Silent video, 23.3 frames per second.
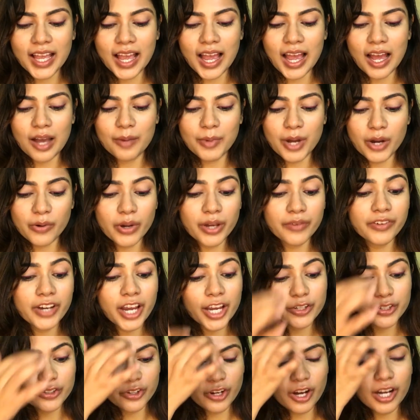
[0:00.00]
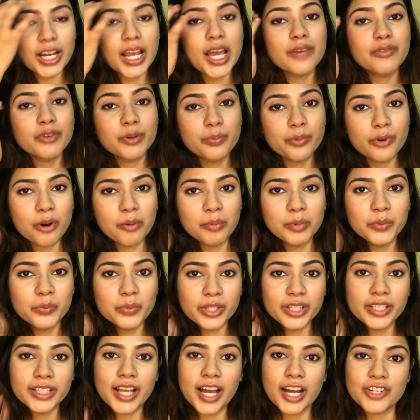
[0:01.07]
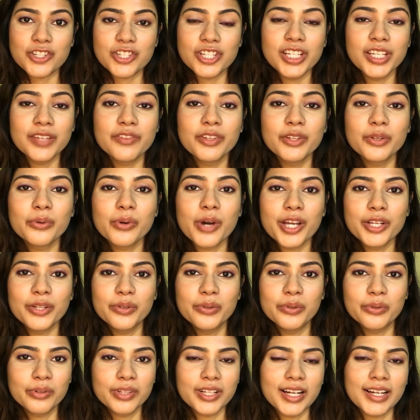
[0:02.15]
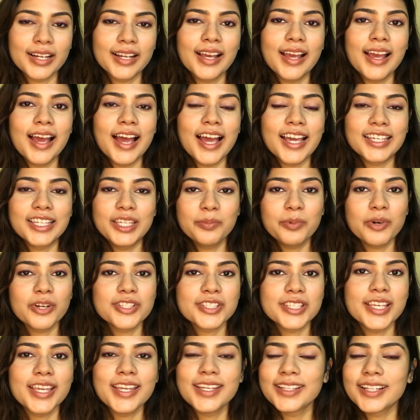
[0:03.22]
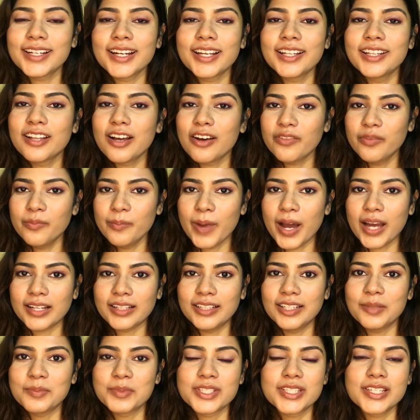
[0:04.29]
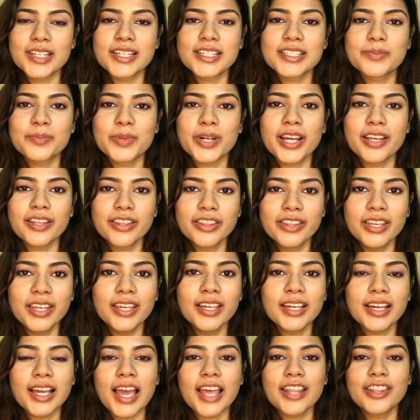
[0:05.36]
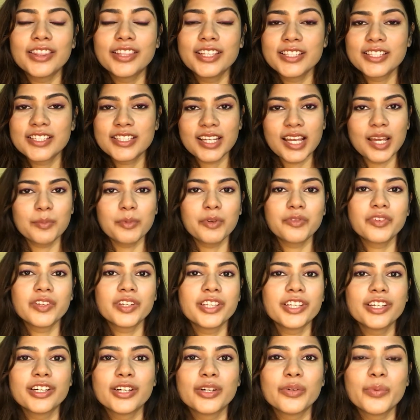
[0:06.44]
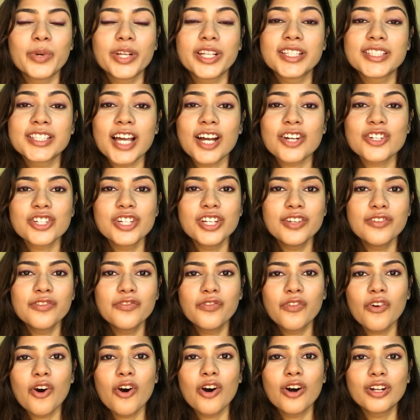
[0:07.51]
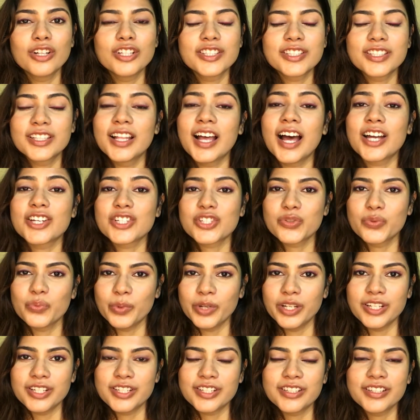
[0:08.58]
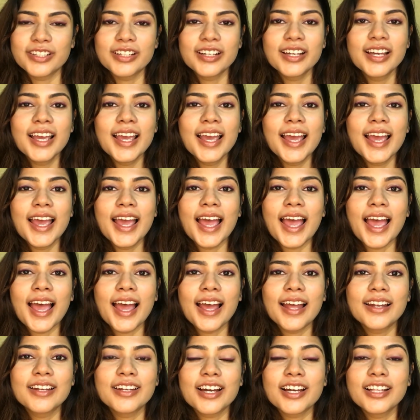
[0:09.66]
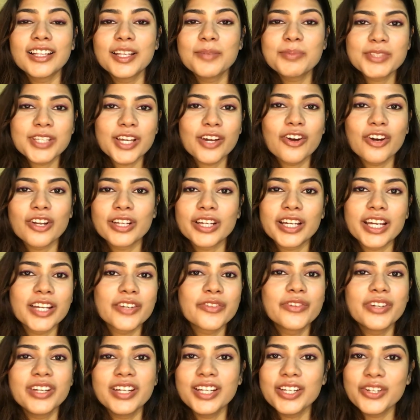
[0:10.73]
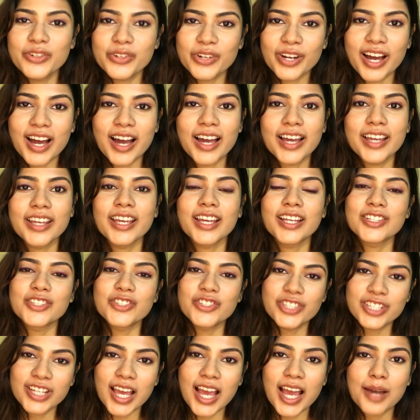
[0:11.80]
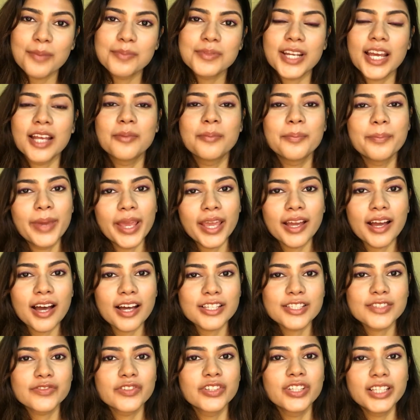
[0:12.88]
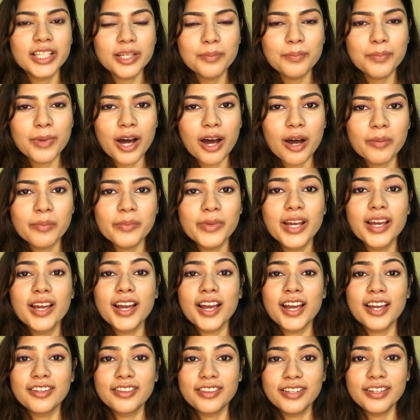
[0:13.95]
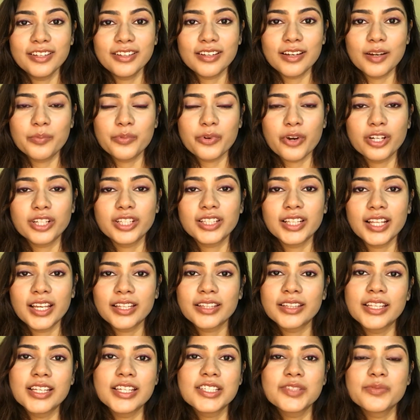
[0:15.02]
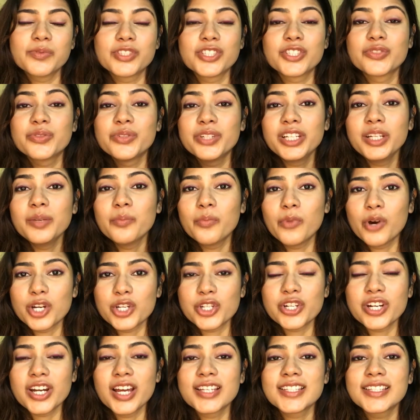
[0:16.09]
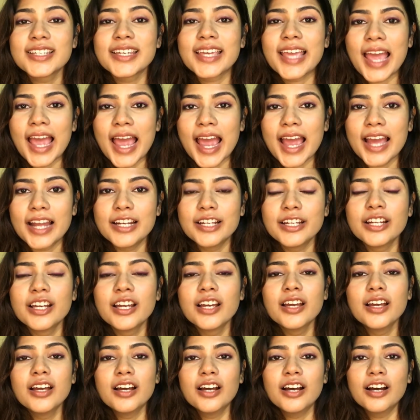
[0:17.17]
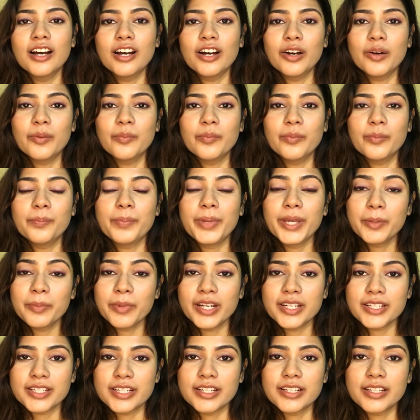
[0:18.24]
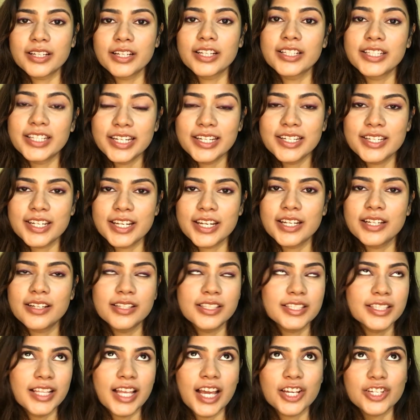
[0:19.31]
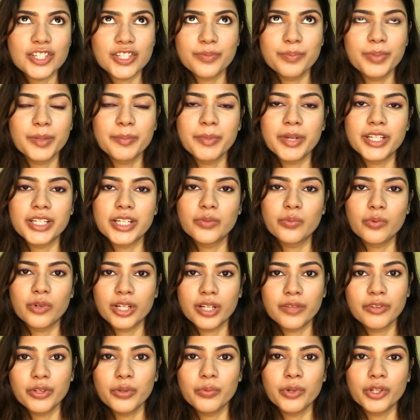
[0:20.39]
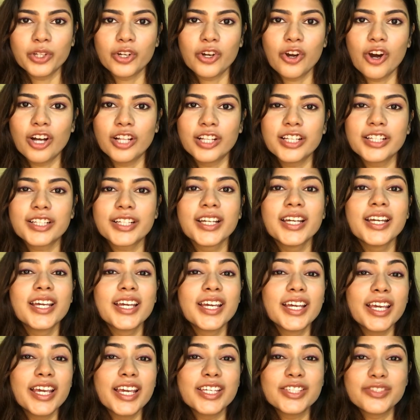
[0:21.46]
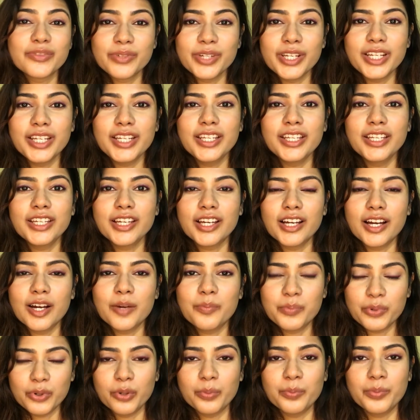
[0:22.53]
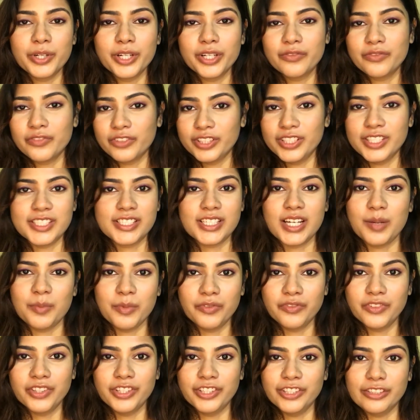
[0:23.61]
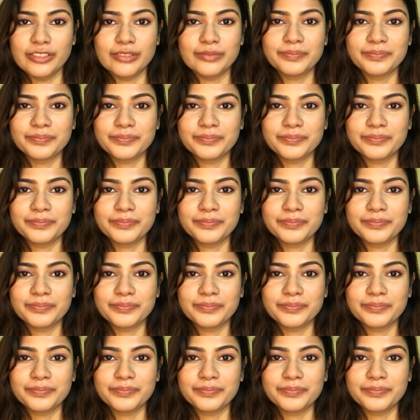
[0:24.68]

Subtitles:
However, I do not have a problem with it actually, even though I know that I keep on saying that I love matte lipsticks. But I think at this time of the year, when it's actually fall slash winter and our lips are gonna get really dry and chapped and beg us for lip balm, I think a product like this, which is really moisturizing and pigmented, tinted slash pigmented, whatever you want to call it, is really appropriate for this time of the year.